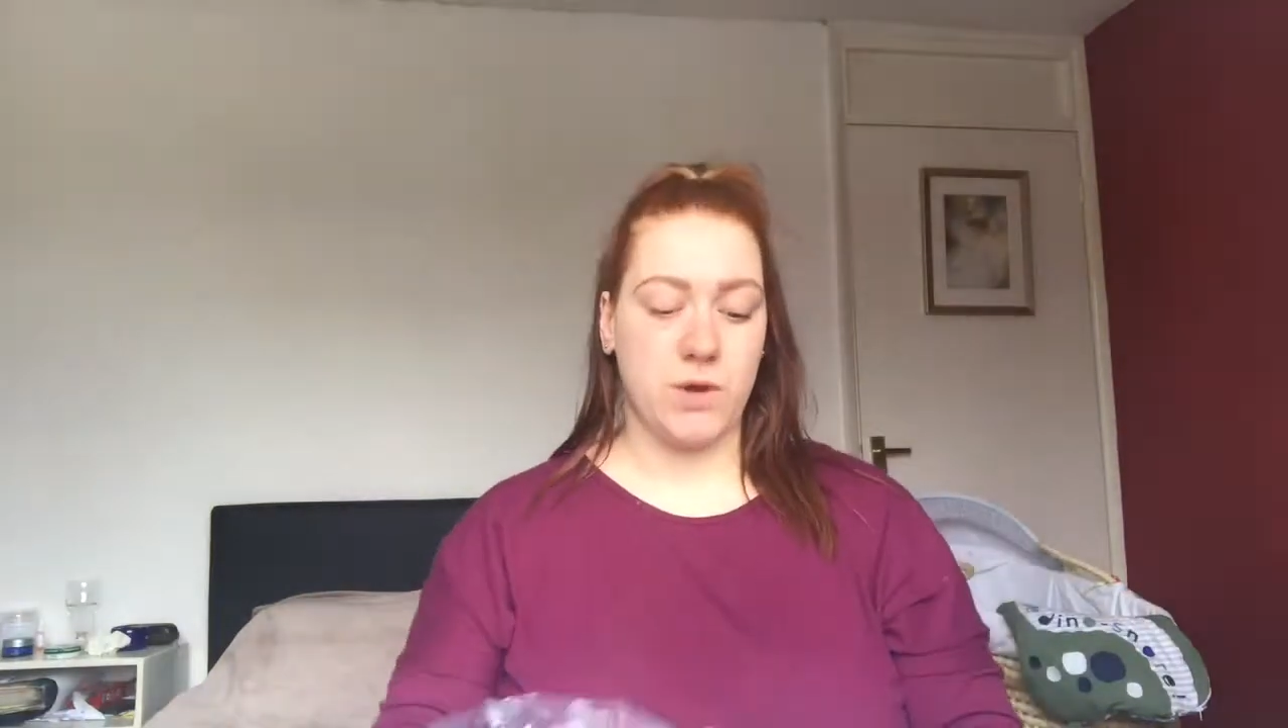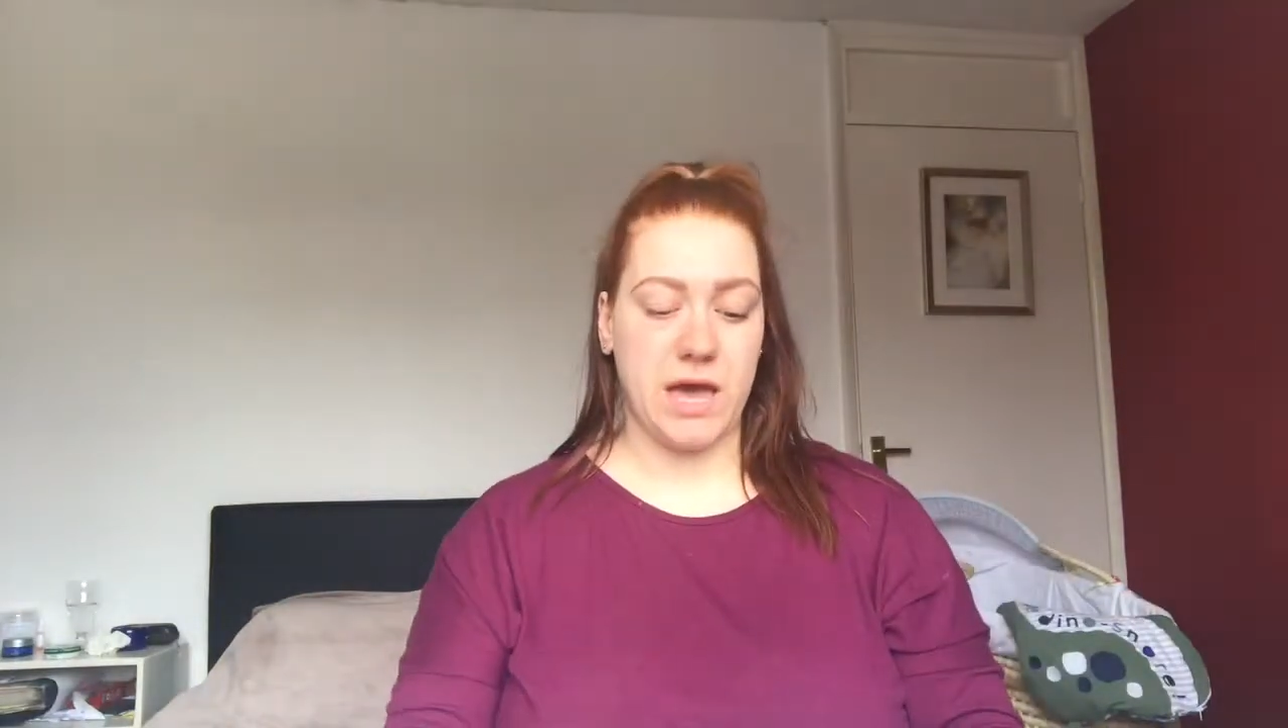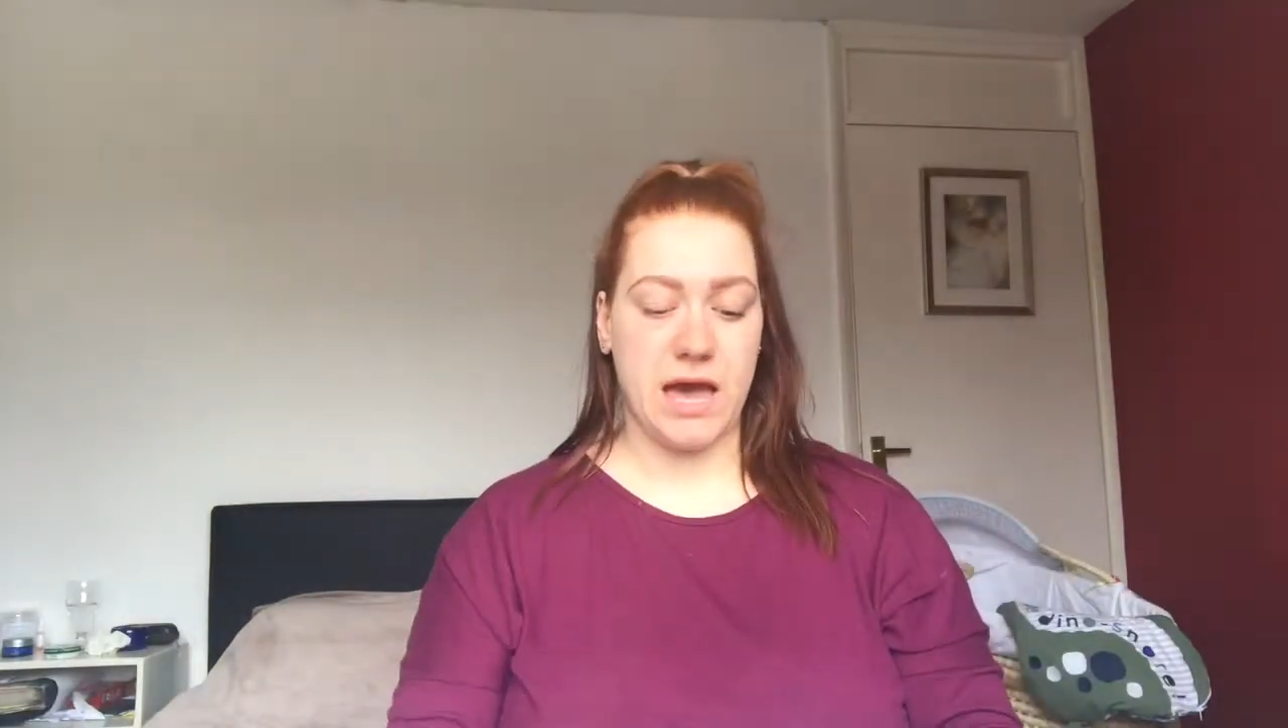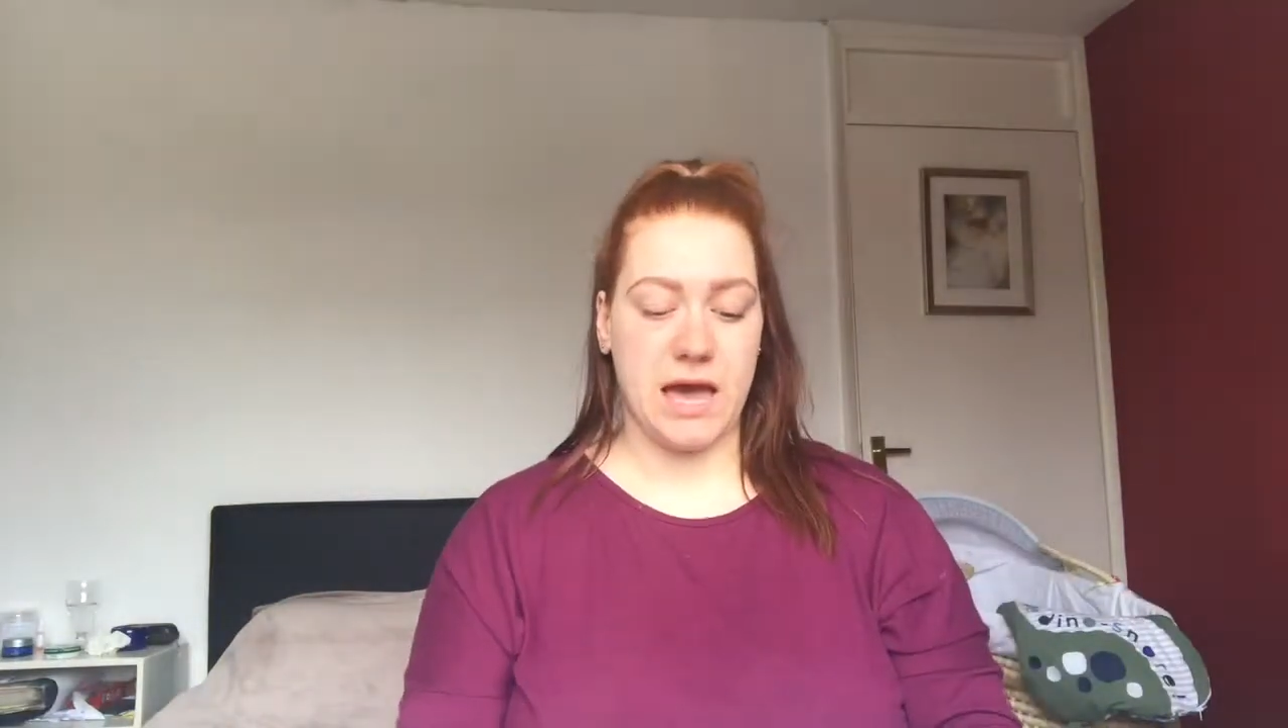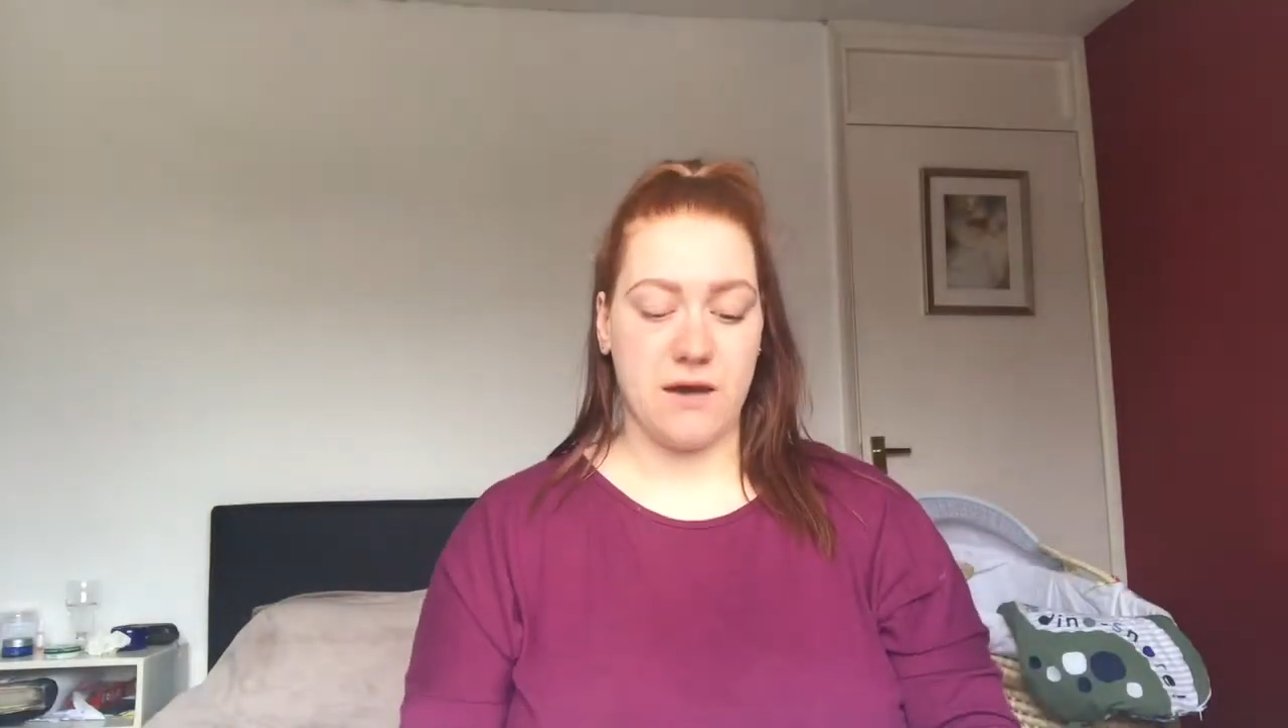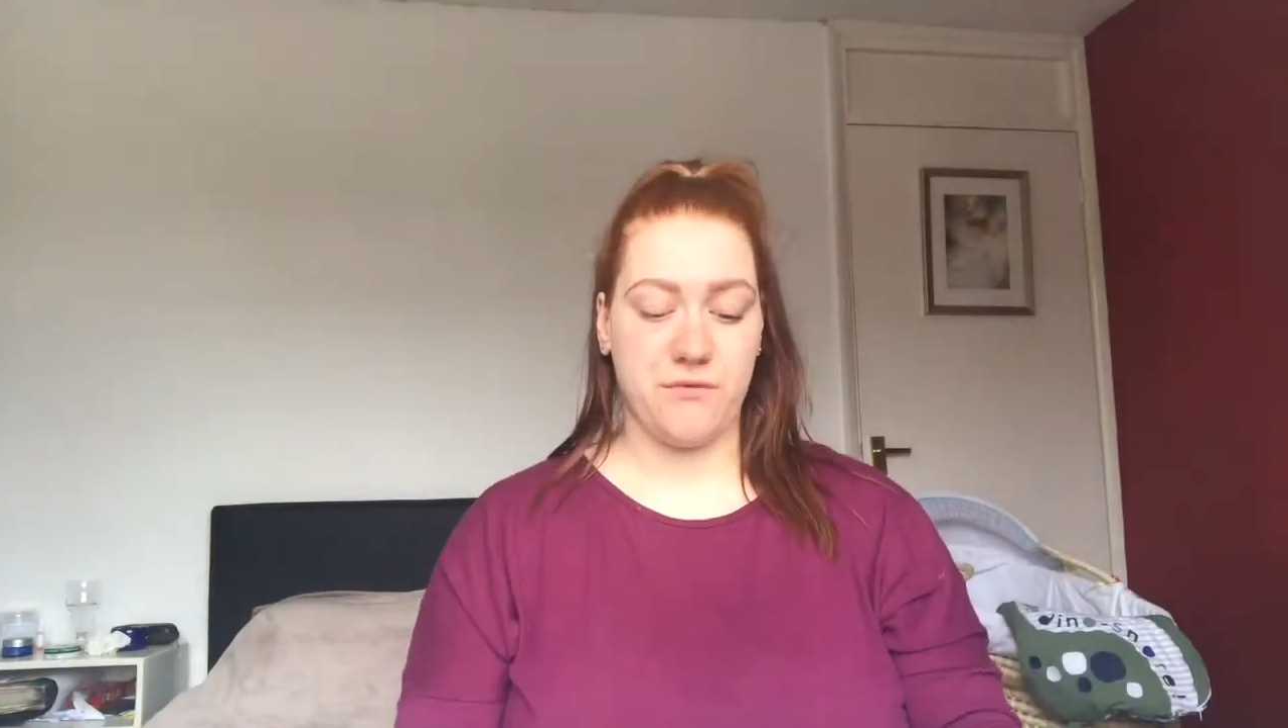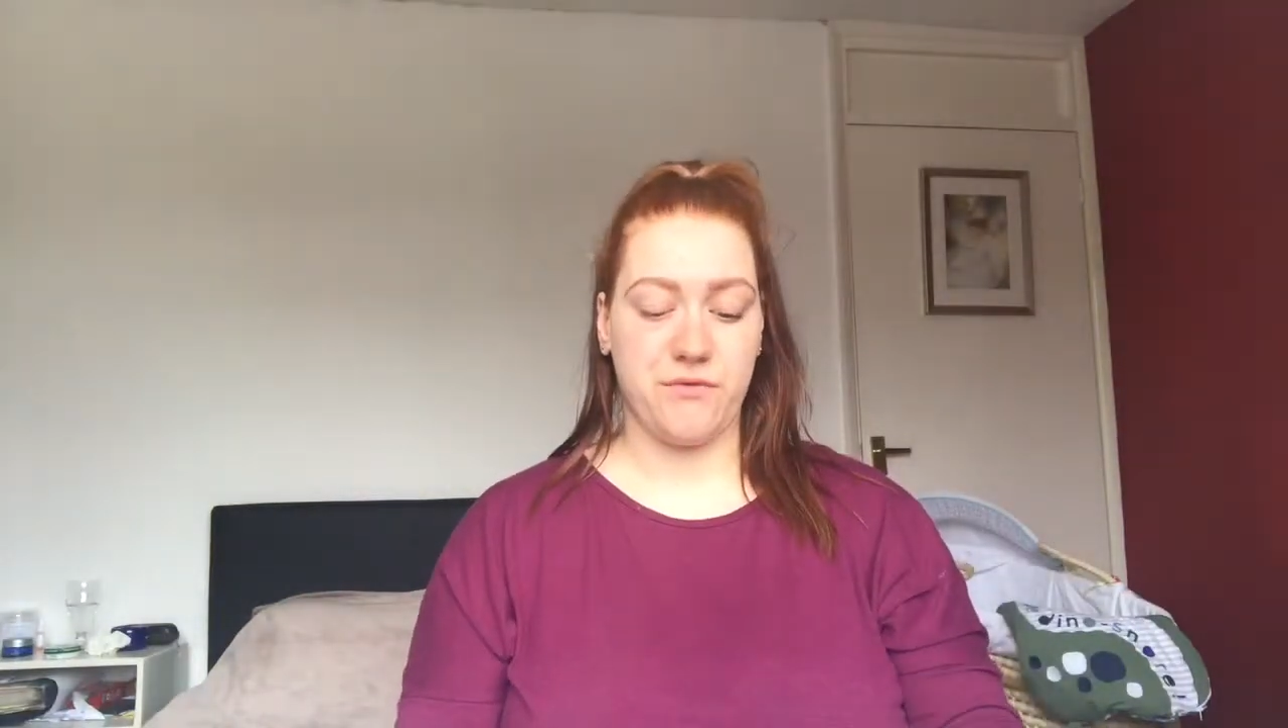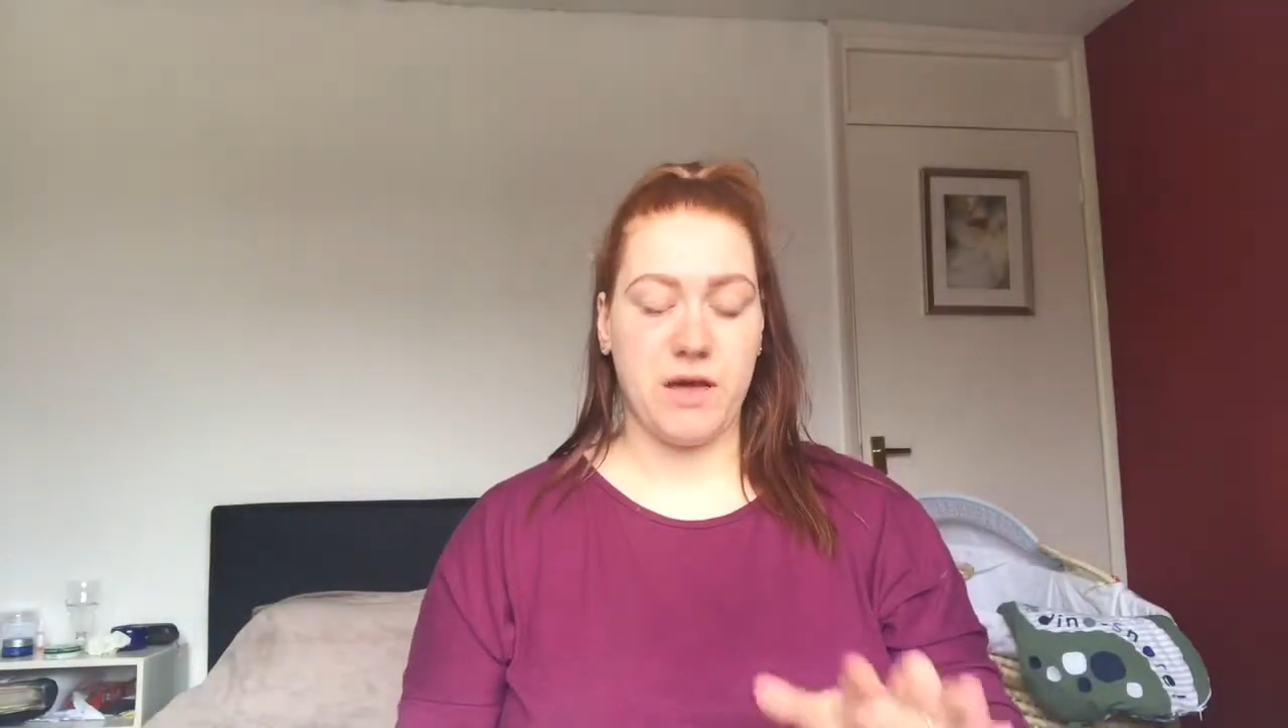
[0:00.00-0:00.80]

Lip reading: have